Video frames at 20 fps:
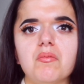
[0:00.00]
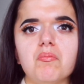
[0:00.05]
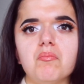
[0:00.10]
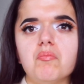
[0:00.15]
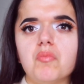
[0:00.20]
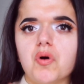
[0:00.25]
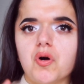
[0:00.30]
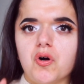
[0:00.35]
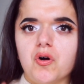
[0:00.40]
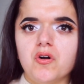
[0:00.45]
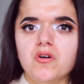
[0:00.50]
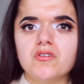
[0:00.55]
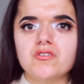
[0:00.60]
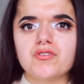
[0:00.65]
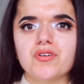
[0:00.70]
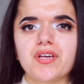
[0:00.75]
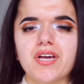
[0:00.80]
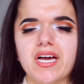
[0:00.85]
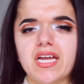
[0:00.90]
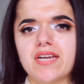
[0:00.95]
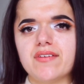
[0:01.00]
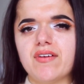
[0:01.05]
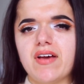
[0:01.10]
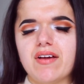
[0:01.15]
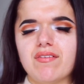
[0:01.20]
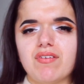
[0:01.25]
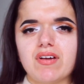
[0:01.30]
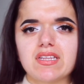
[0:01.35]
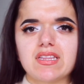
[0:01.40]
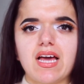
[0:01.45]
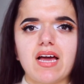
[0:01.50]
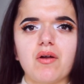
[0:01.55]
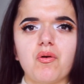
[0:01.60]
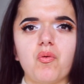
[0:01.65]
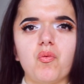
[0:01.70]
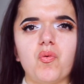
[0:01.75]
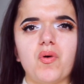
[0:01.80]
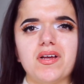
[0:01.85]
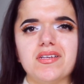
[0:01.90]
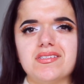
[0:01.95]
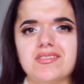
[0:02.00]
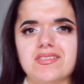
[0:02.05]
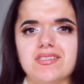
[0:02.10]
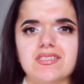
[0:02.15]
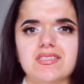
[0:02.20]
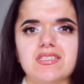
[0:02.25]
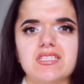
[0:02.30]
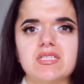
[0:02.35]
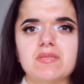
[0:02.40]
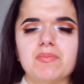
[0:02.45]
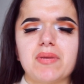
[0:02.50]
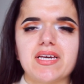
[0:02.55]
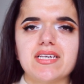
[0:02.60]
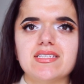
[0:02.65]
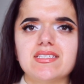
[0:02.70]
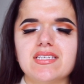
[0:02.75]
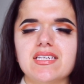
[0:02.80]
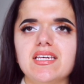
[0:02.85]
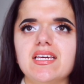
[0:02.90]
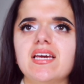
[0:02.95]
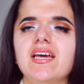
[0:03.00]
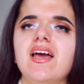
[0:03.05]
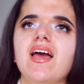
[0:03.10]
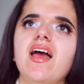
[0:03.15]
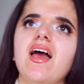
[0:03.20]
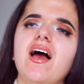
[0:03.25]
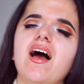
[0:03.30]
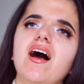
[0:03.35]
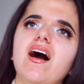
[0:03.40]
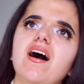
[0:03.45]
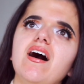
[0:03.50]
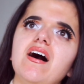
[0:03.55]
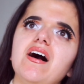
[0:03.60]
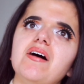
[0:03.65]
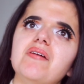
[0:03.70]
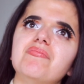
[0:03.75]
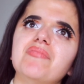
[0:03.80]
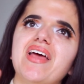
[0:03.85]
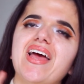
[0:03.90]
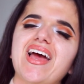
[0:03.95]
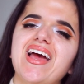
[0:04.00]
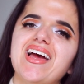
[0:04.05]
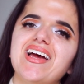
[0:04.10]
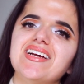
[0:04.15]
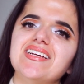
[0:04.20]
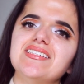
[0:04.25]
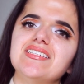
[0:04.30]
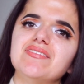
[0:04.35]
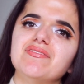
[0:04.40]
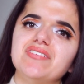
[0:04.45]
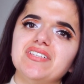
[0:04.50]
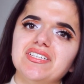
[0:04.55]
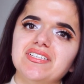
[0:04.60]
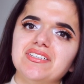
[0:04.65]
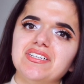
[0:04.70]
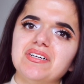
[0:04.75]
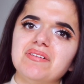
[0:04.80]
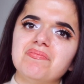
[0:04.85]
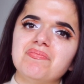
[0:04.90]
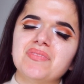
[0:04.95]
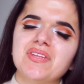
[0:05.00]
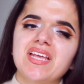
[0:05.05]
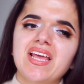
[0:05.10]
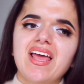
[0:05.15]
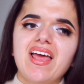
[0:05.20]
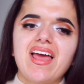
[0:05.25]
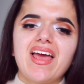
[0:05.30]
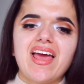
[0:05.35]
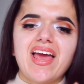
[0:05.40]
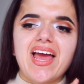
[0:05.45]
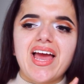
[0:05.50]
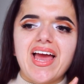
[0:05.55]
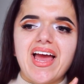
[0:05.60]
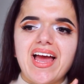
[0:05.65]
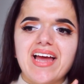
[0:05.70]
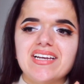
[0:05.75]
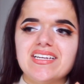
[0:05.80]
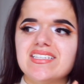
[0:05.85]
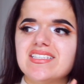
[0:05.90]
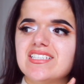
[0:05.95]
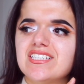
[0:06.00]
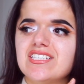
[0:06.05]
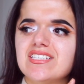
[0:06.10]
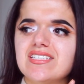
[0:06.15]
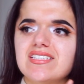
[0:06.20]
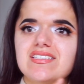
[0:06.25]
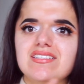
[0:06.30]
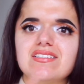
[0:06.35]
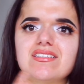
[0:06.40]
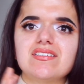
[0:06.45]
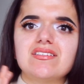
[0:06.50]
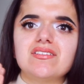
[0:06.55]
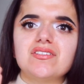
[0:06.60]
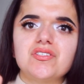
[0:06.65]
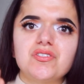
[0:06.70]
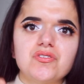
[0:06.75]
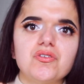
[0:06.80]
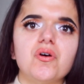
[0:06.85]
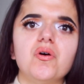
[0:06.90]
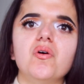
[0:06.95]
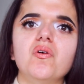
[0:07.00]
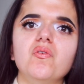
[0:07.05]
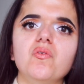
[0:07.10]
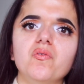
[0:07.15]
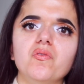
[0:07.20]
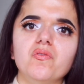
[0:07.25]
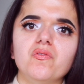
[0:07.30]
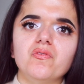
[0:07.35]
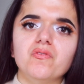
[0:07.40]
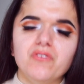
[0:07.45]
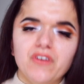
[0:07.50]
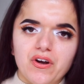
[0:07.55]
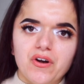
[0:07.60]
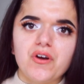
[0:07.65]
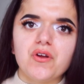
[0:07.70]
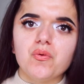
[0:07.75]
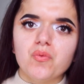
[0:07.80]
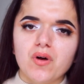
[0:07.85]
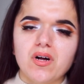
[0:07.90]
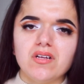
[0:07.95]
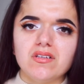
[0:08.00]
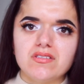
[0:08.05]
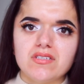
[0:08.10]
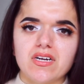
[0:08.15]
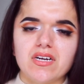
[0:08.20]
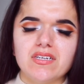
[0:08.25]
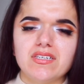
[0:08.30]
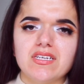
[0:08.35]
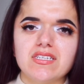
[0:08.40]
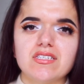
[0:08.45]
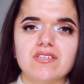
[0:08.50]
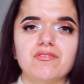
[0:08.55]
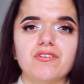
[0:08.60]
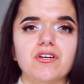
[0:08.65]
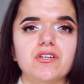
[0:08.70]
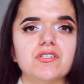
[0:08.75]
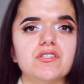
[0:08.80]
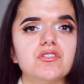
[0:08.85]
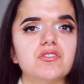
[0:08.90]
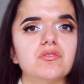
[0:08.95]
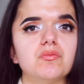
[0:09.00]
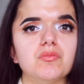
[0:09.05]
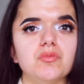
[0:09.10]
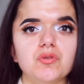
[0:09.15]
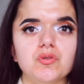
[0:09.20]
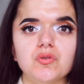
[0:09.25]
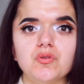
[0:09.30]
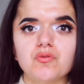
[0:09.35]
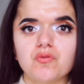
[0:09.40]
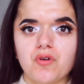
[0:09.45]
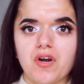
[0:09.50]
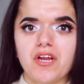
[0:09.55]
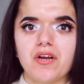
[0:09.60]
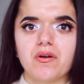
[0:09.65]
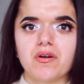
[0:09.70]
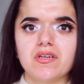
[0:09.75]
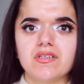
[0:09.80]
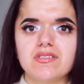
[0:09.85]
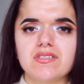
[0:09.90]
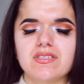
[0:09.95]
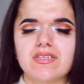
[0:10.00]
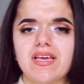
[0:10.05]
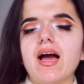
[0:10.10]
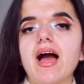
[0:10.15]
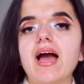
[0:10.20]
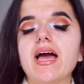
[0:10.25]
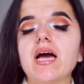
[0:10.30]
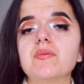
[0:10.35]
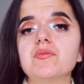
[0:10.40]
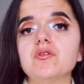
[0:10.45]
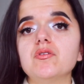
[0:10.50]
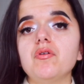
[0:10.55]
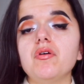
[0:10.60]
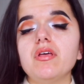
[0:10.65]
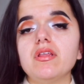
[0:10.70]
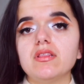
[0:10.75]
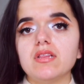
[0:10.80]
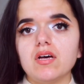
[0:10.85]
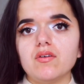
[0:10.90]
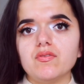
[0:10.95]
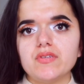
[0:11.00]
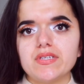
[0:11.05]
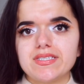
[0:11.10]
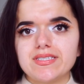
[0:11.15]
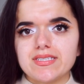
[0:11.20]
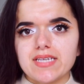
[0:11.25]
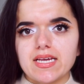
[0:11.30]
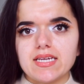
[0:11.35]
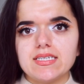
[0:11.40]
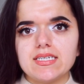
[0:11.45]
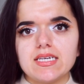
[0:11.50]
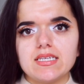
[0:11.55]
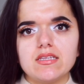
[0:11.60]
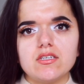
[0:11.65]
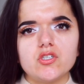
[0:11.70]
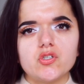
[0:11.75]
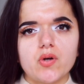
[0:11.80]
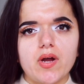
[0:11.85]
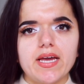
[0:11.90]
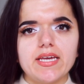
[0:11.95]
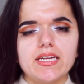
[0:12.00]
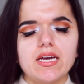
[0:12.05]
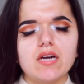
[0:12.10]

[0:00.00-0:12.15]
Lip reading: myrrh, so you kind of have like that resinous spicy, and vanilla. And it's just so very well done. It's a very smooth fragrance. I absolutely love this scent. In the dry